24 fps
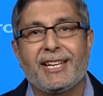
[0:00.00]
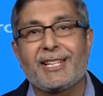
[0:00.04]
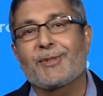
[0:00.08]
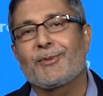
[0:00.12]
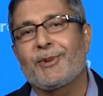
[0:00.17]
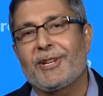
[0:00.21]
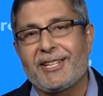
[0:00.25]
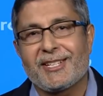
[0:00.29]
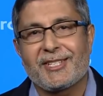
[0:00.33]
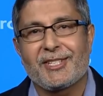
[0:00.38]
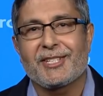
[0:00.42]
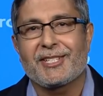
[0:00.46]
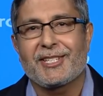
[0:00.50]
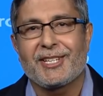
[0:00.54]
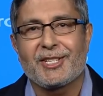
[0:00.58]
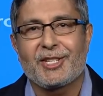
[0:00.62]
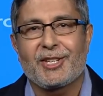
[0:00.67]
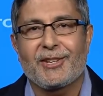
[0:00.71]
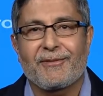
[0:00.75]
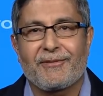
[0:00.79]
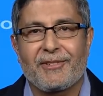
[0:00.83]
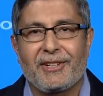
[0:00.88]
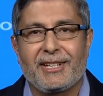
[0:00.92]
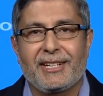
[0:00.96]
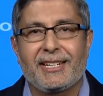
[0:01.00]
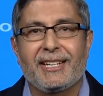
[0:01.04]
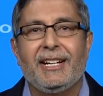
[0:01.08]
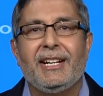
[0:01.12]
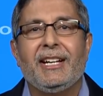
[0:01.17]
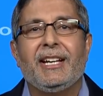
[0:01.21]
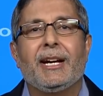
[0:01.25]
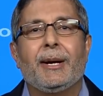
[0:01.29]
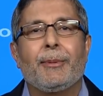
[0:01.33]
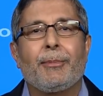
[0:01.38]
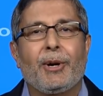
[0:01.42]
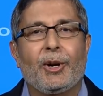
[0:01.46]
as well as this is different
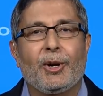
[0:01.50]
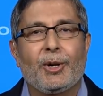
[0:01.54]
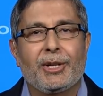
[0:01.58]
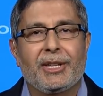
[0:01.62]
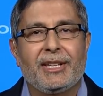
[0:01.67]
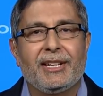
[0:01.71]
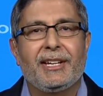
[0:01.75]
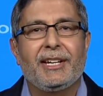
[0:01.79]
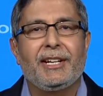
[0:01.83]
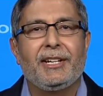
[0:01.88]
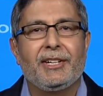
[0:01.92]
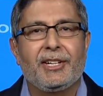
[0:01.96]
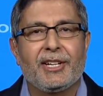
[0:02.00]
about the